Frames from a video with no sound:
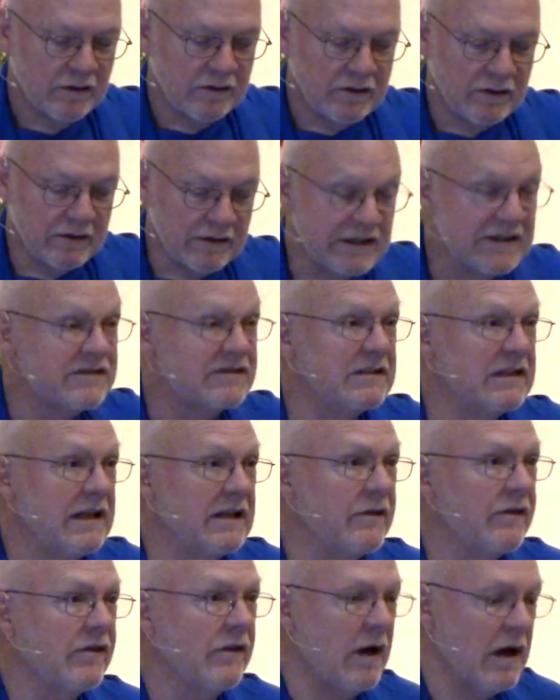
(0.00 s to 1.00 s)
To
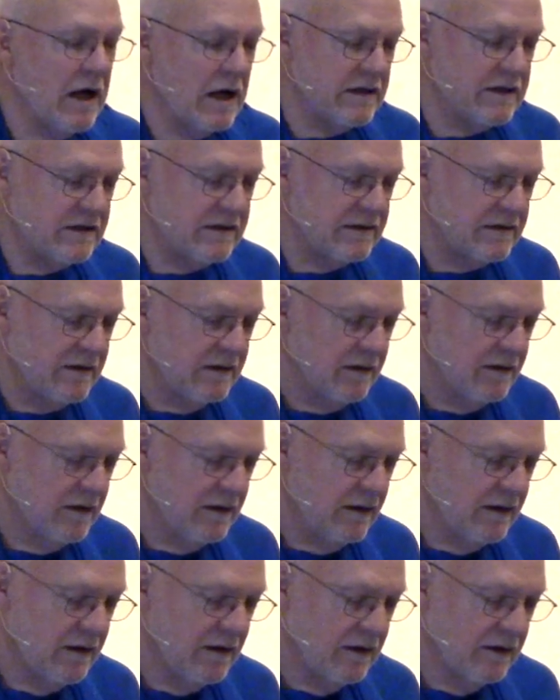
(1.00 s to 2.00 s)
listening thoughts?
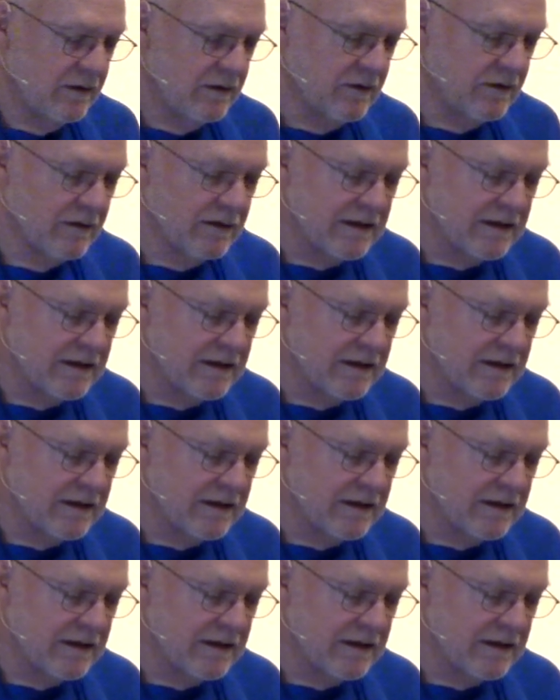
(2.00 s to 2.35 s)
To